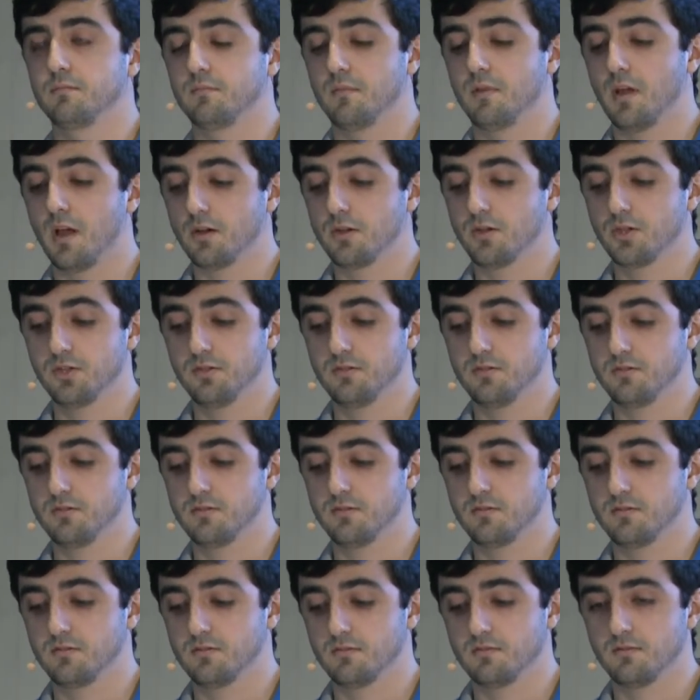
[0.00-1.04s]

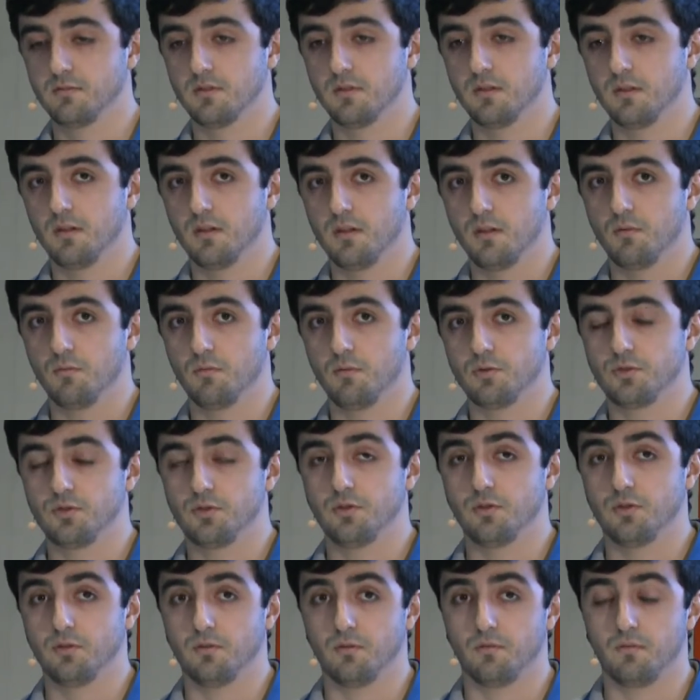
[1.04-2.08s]
actions. What
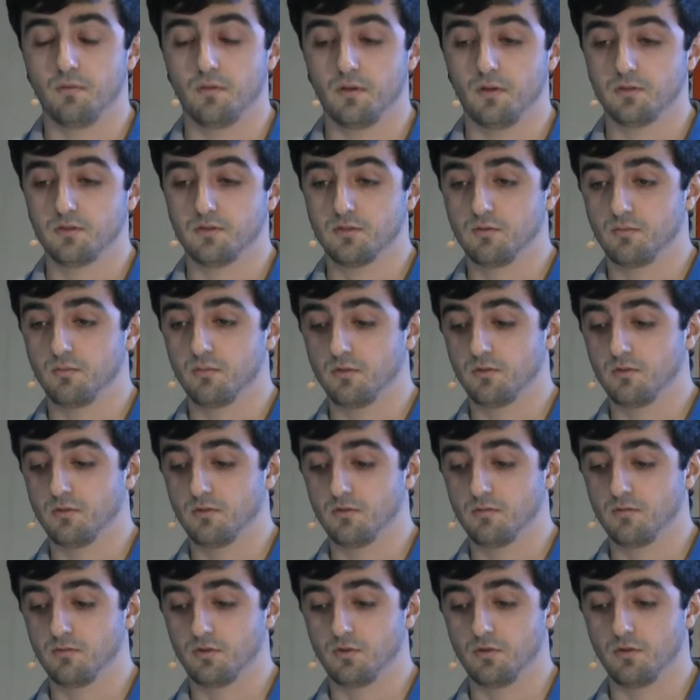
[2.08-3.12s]
should you do first? What
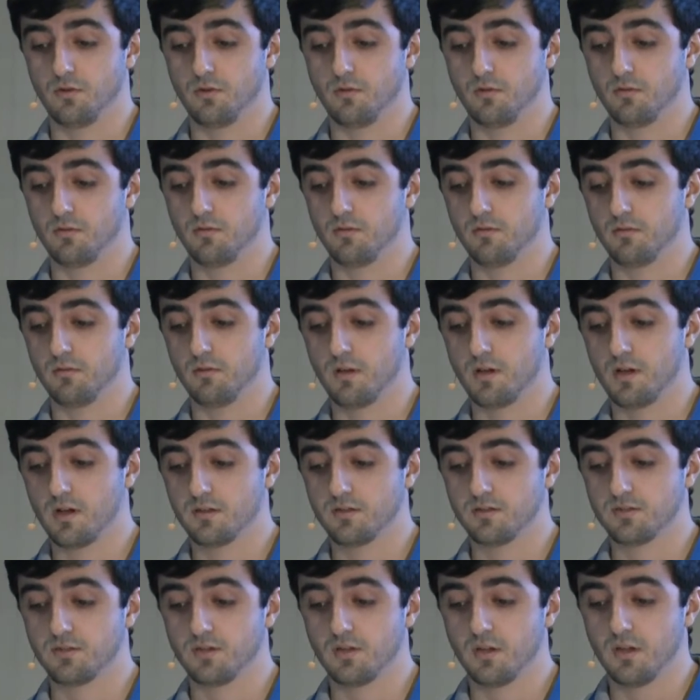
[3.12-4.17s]
should you do
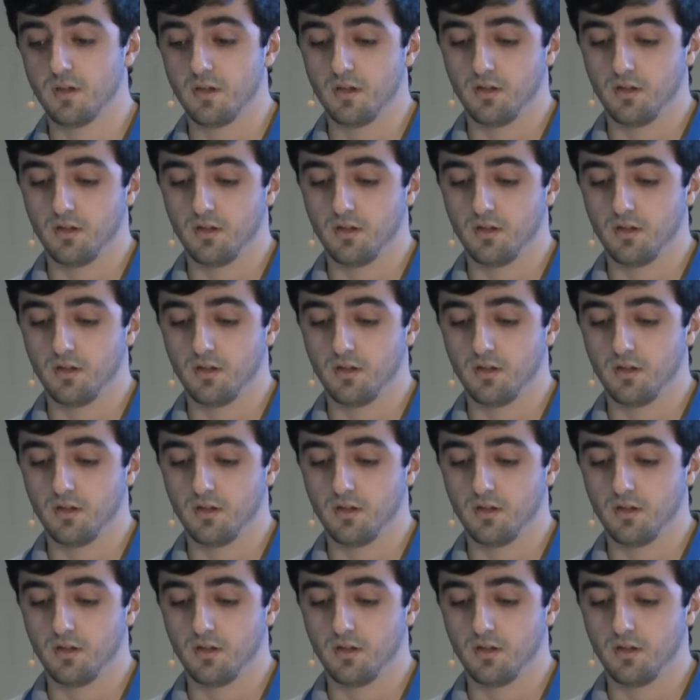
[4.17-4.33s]
last?